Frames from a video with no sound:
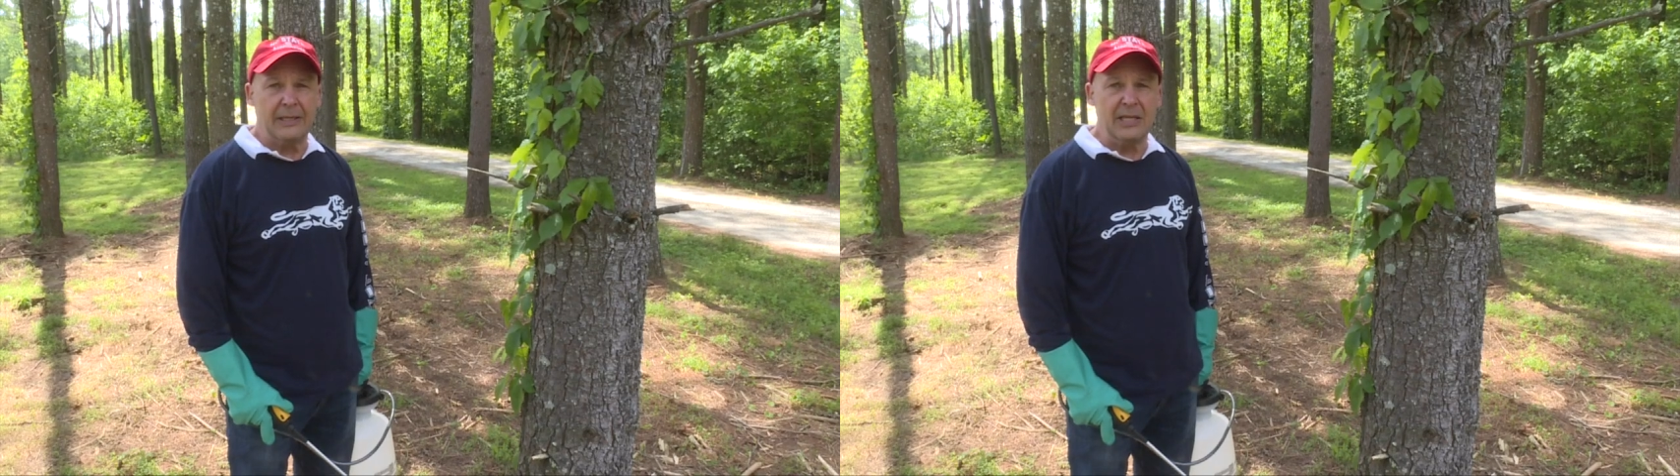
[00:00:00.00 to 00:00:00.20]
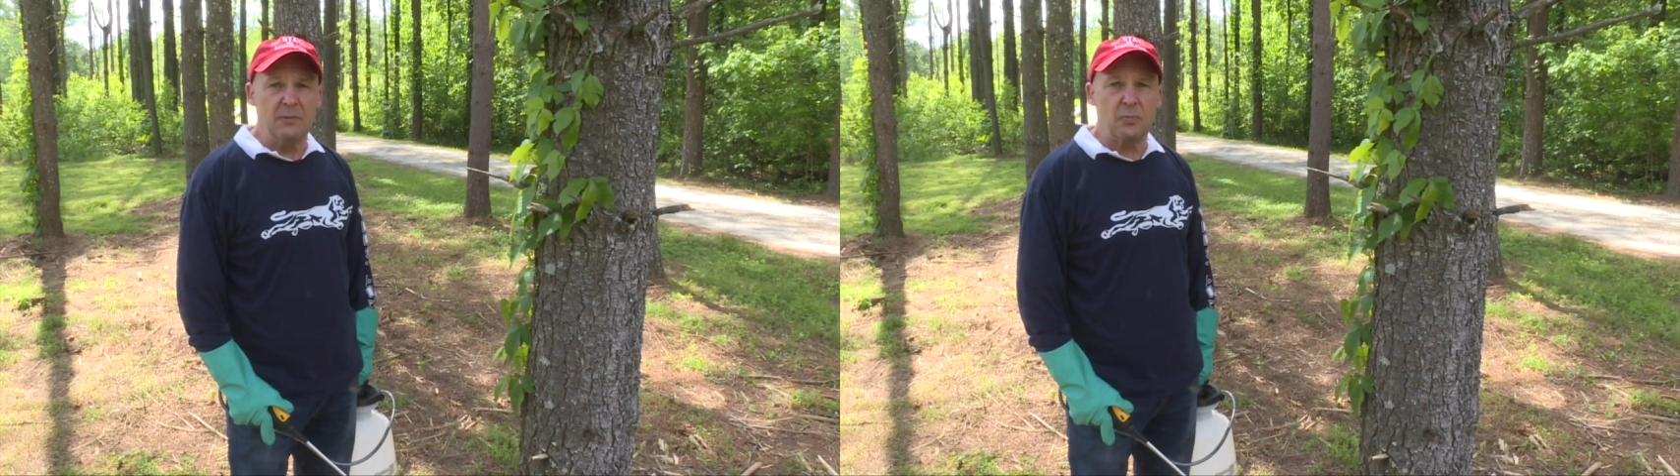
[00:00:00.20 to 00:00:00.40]

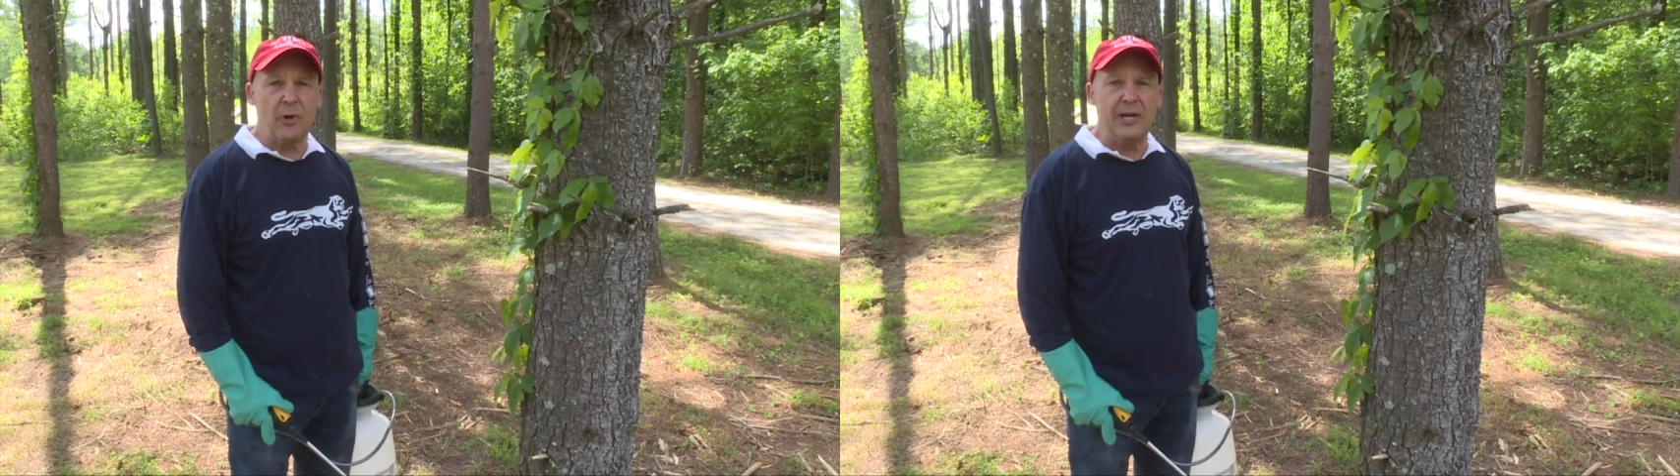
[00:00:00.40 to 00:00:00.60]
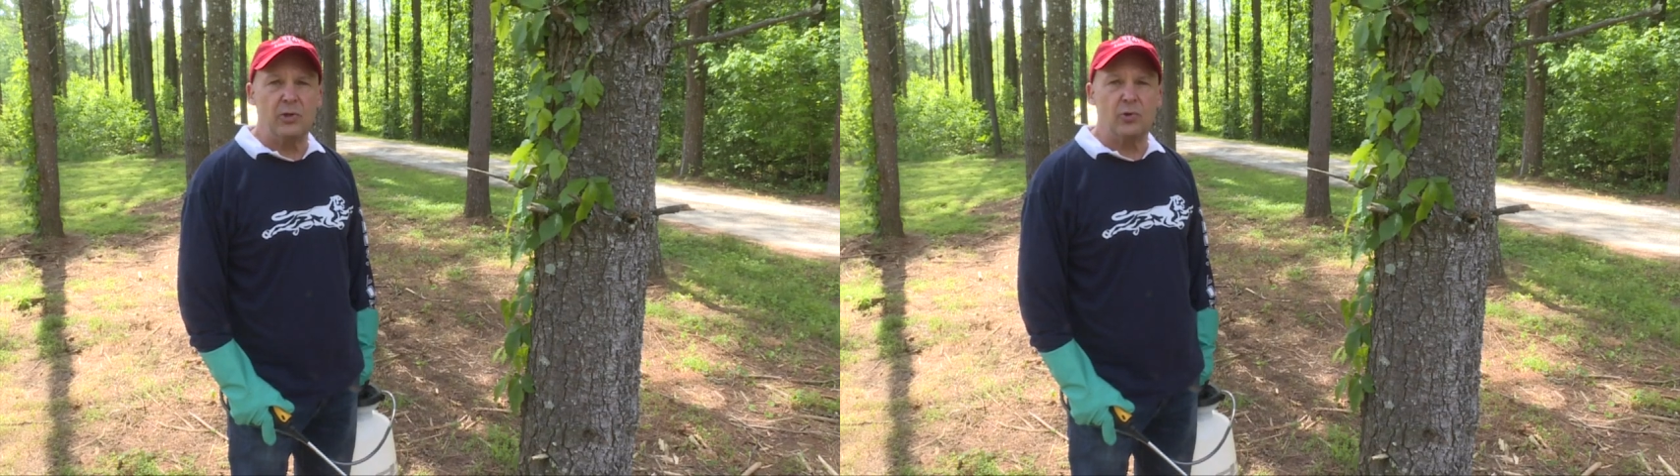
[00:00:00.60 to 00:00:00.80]
Keep
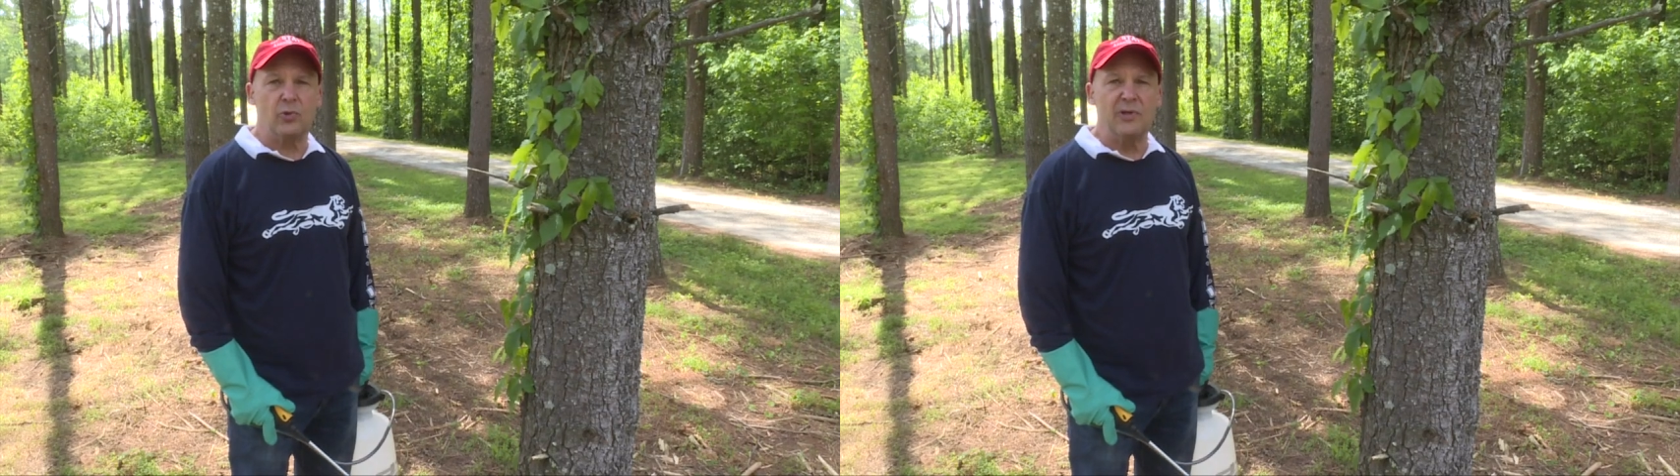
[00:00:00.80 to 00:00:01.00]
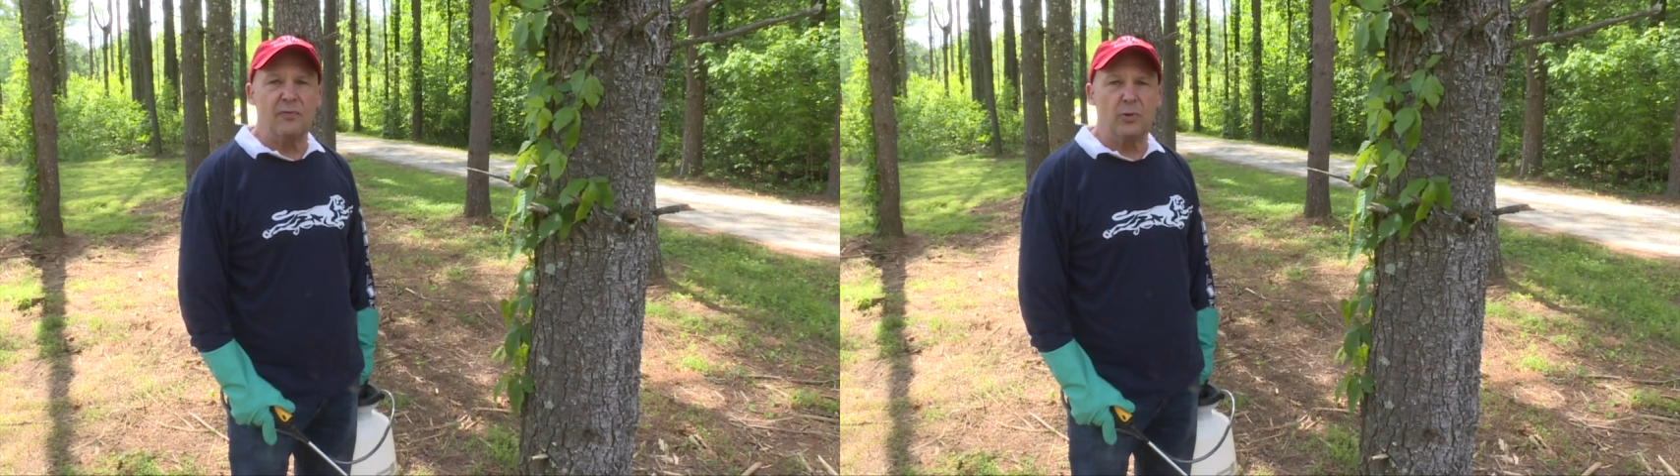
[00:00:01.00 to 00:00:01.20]
spraying your
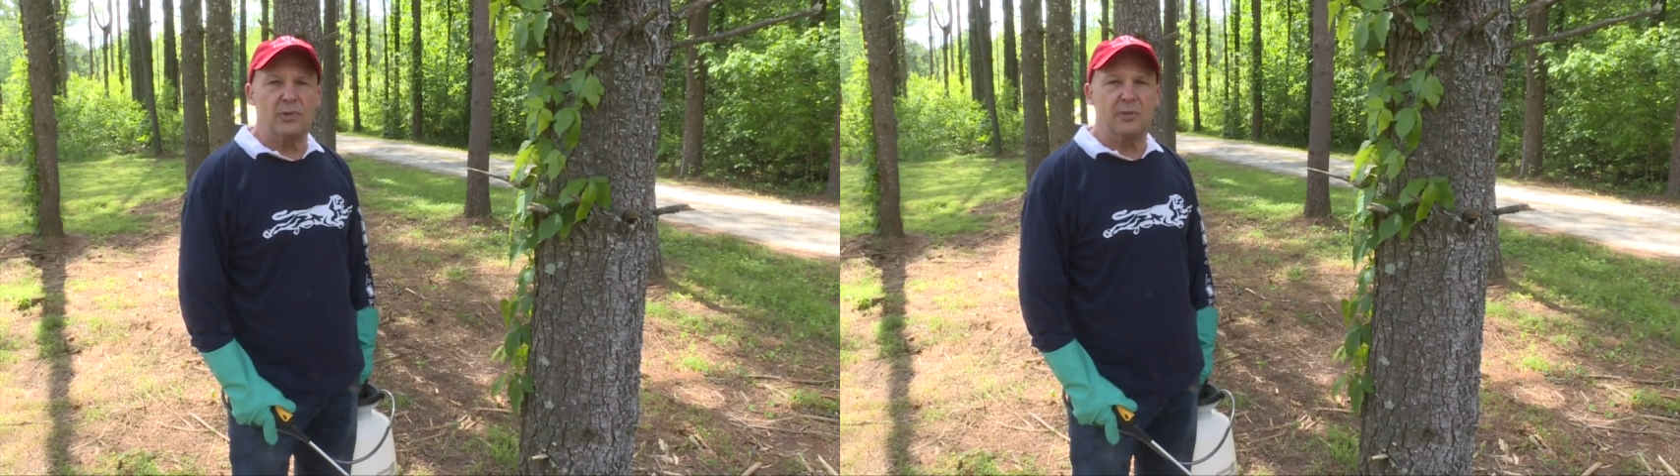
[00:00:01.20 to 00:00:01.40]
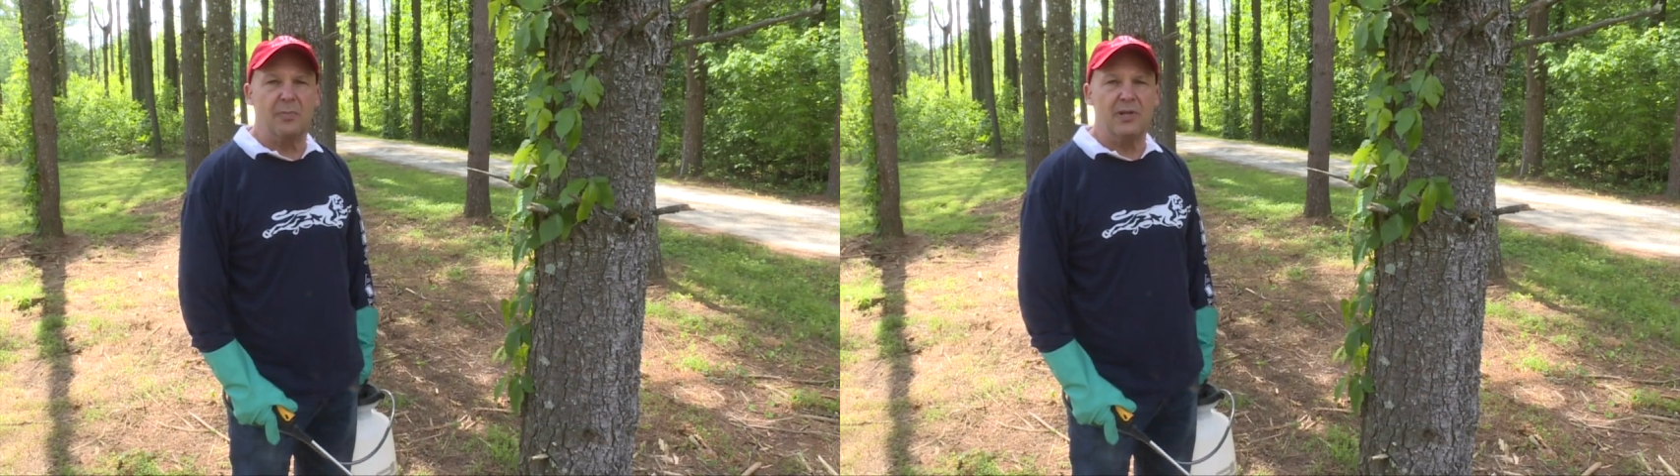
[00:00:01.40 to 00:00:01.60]
tree
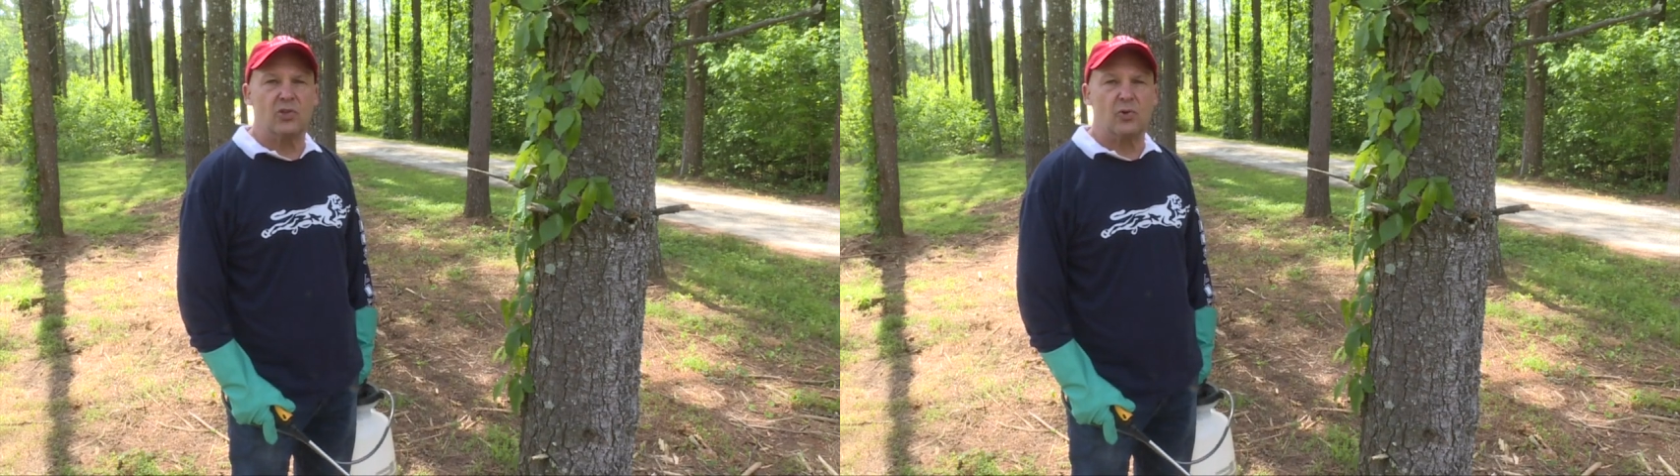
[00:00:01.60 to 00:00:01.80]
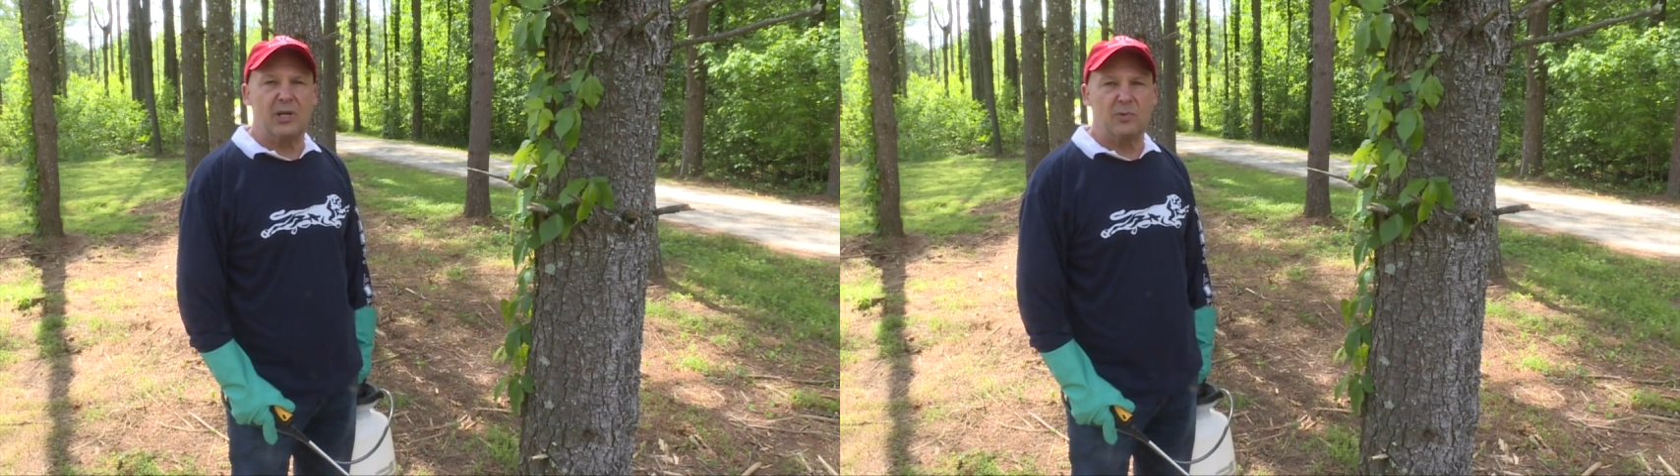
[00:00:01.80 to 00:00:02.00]
fruits and
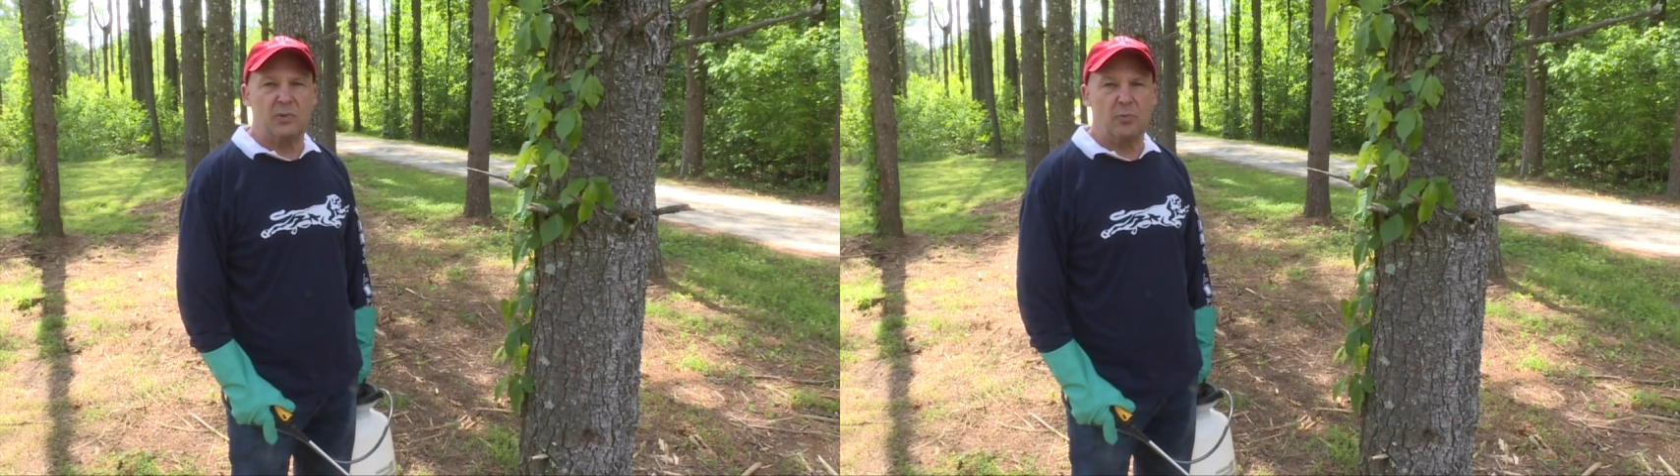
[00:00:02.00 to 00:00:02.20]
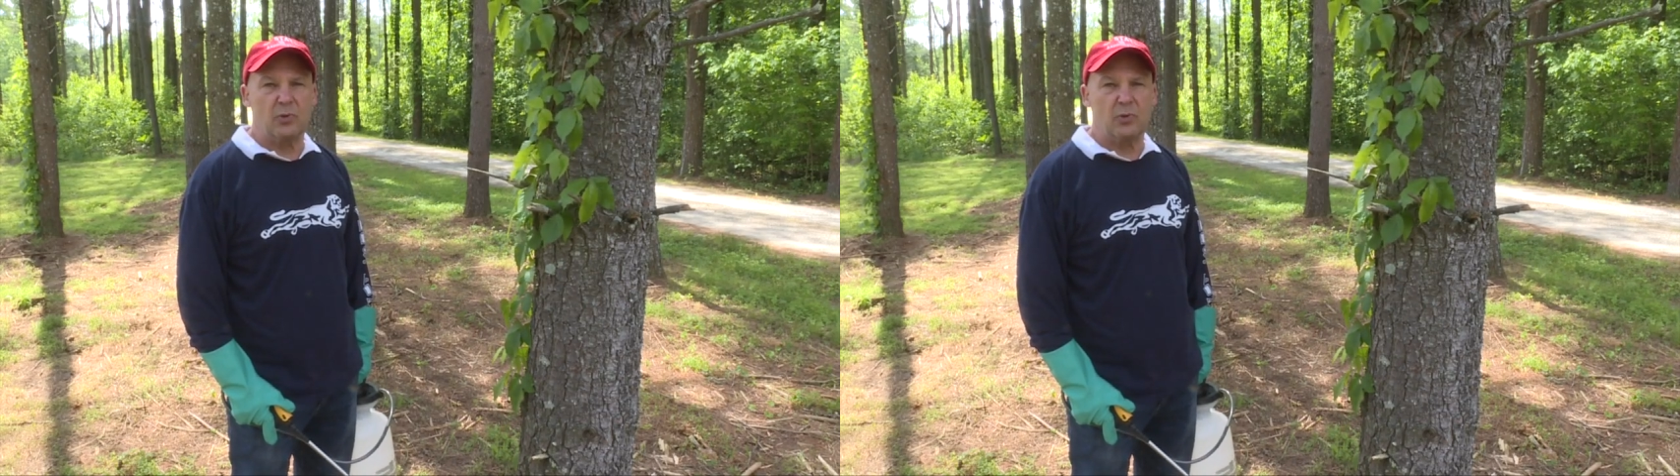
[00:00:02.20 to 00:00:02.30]
bunch grapes with a